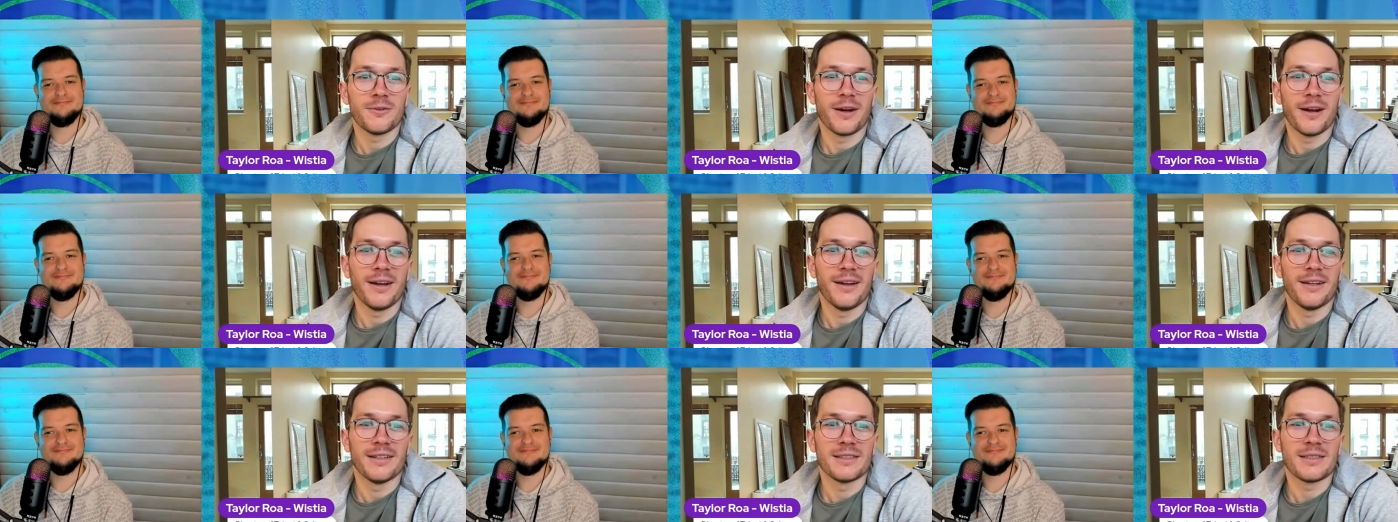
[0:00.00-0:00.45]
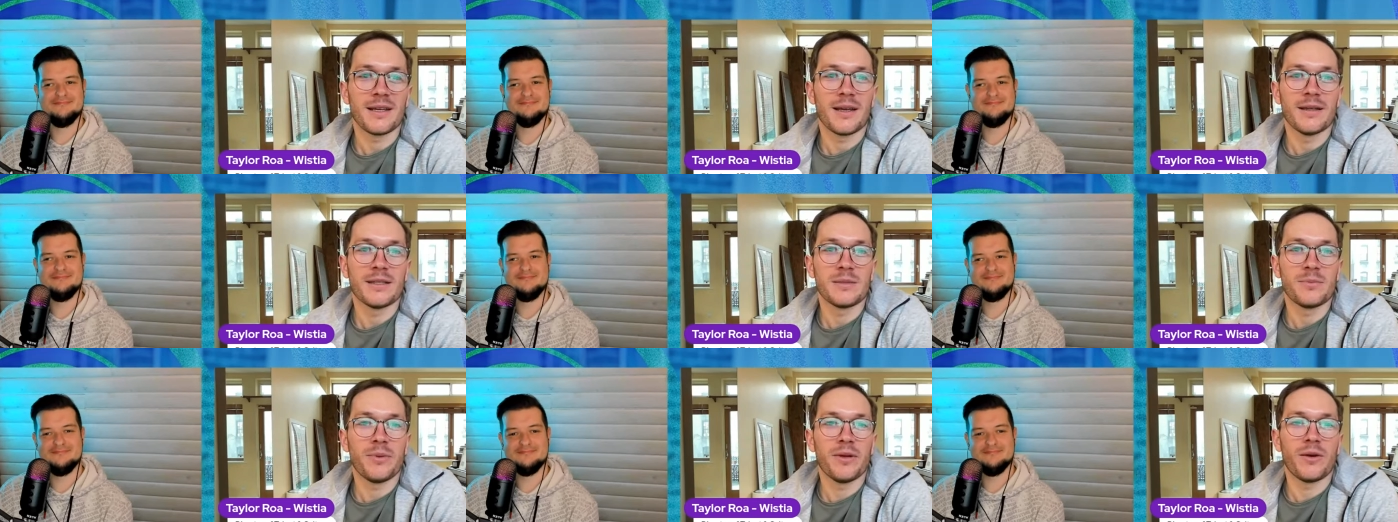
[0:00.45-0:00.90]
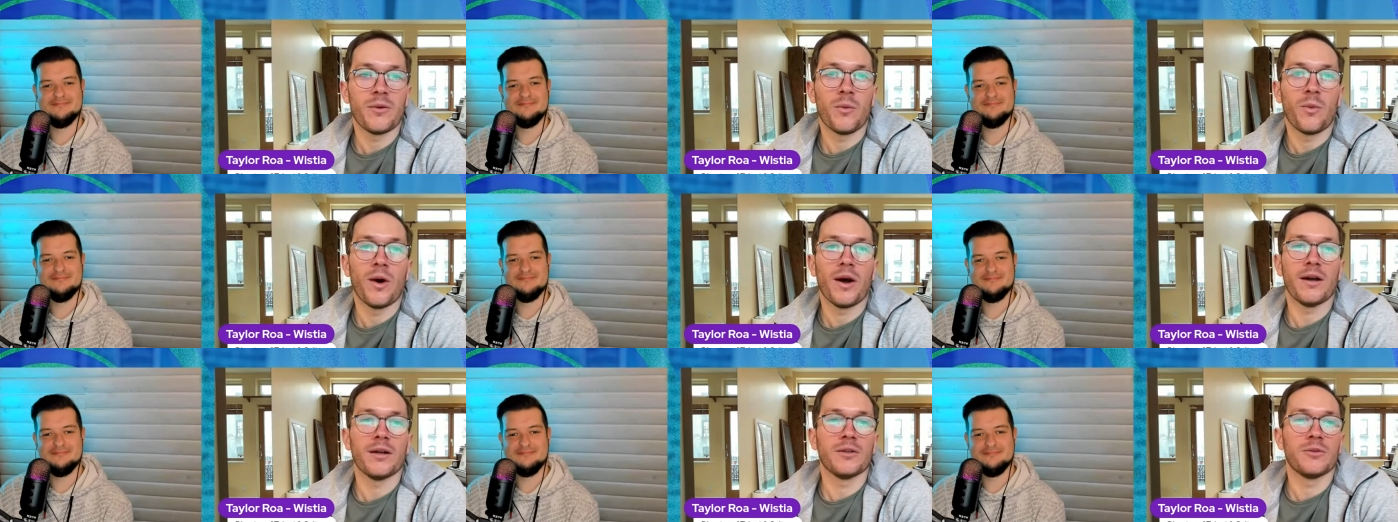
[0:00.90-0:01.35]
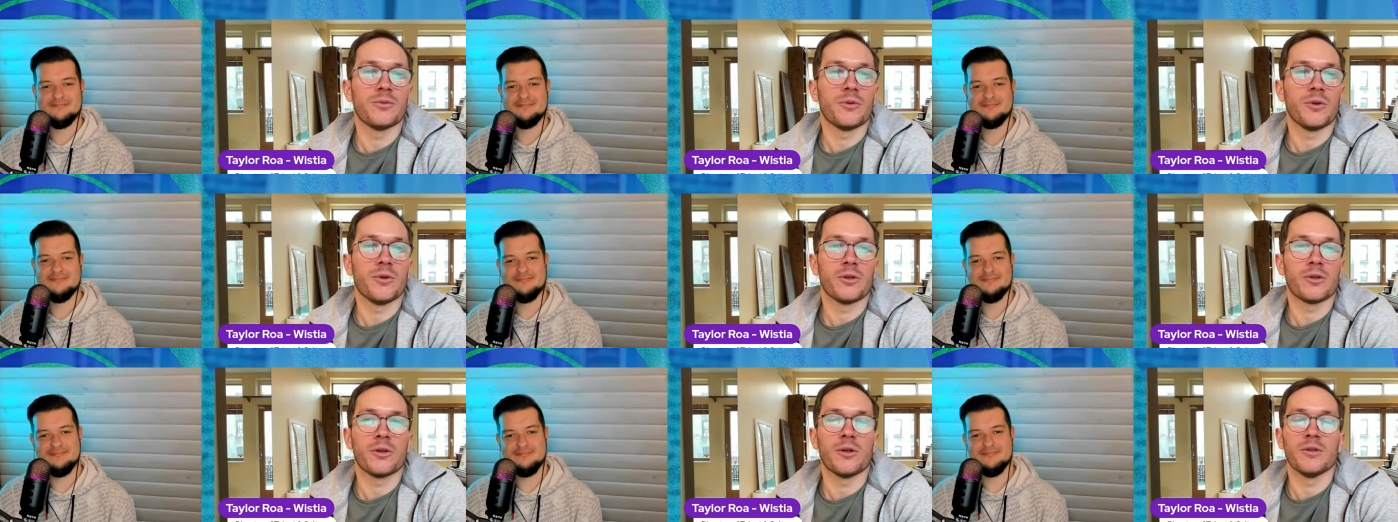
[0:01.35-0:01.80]
Speaker 1: Right? It's it's been a wild
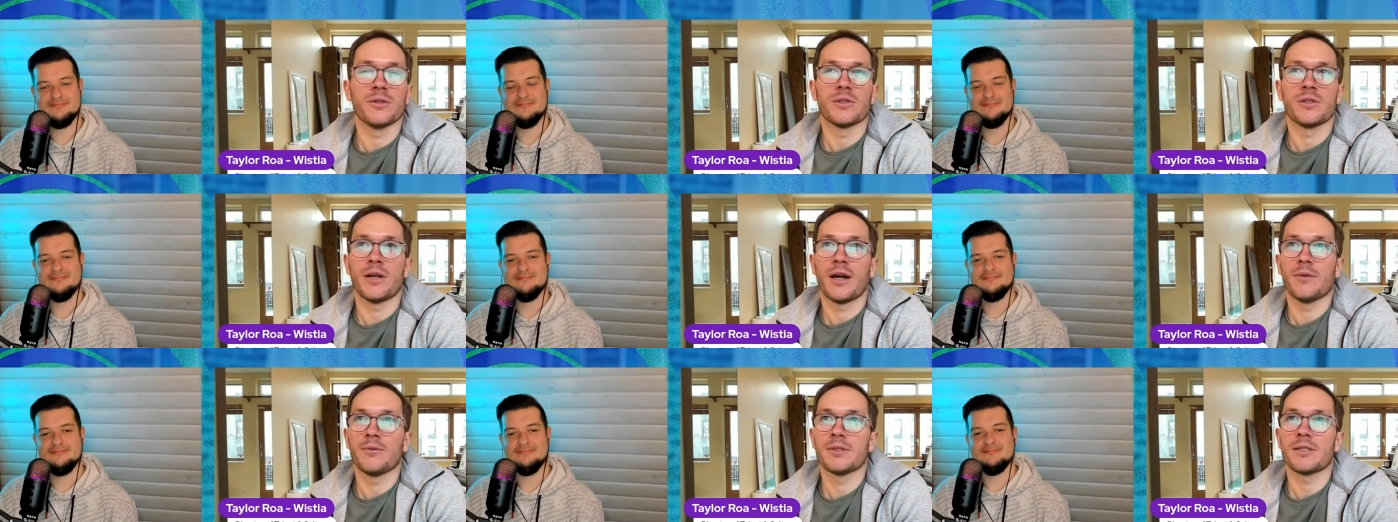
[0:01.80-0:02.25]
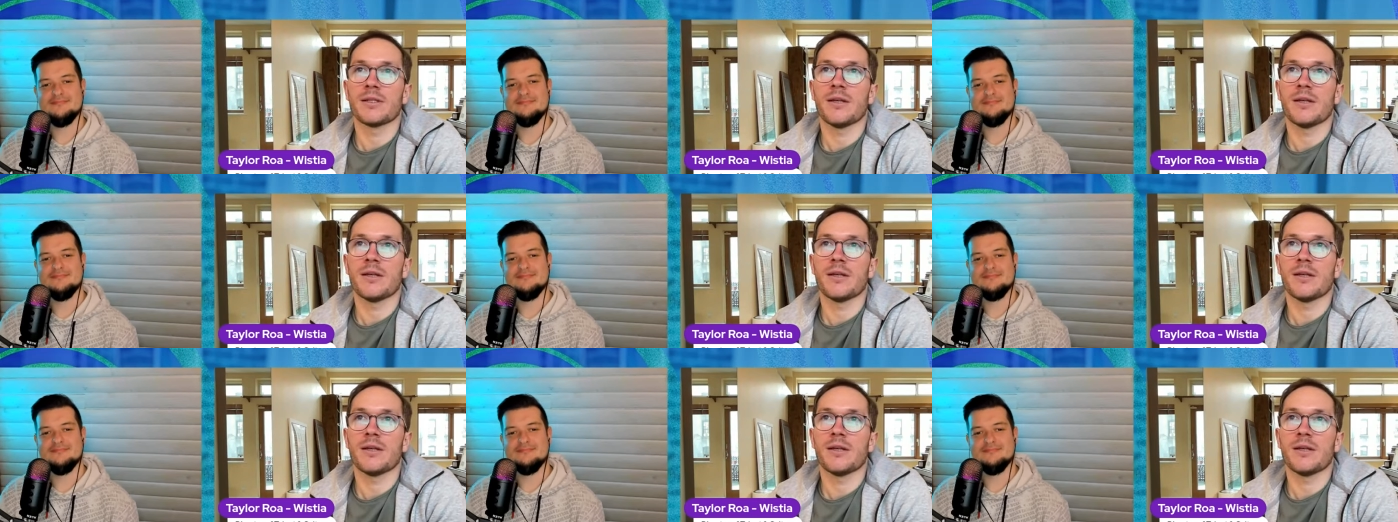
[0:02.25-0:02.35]
roller coaster. I was